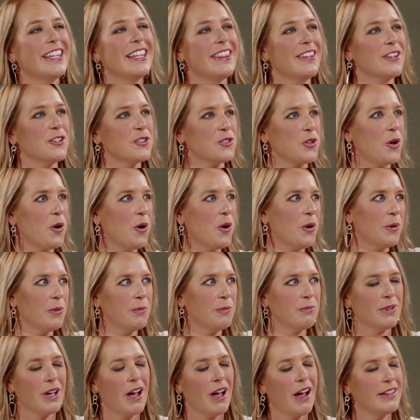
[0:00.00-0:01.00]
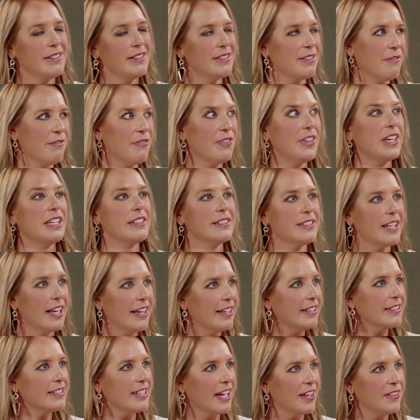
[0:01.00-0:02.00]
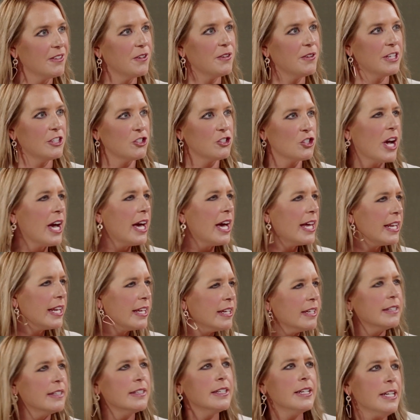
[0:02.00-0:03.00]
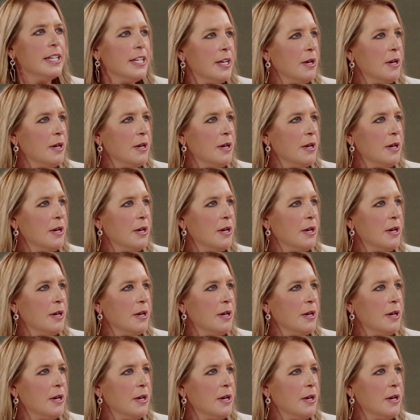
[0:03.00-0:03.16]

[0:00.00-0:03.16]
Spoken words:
and there's all kinds of think tanks out there that try to